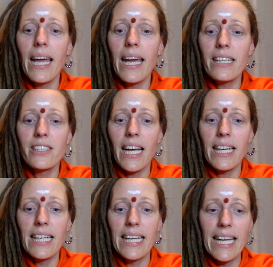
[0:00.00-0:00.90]

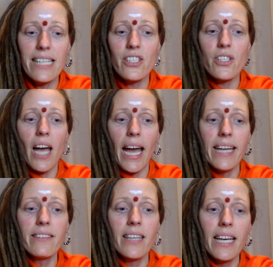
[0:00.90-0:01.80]
exactly
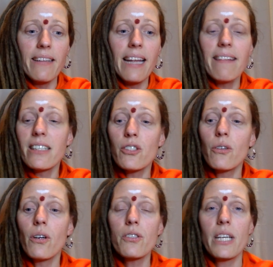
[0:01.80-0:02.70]
inside that is
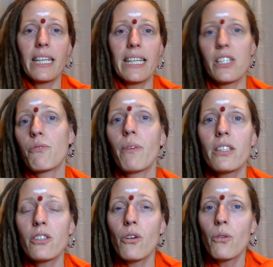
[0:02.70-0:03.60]
causing this.
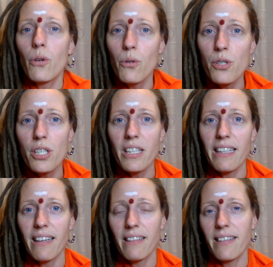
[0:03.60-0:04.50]
What conclusion
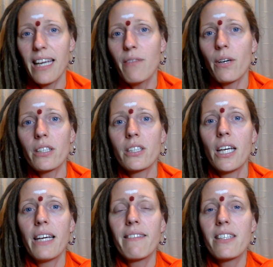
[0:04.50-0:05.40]
did I take? What
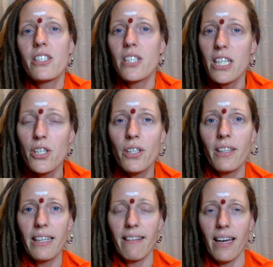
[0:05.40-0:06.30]
decision
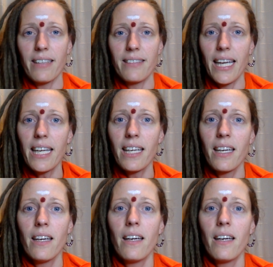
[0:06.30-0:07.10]
did I take?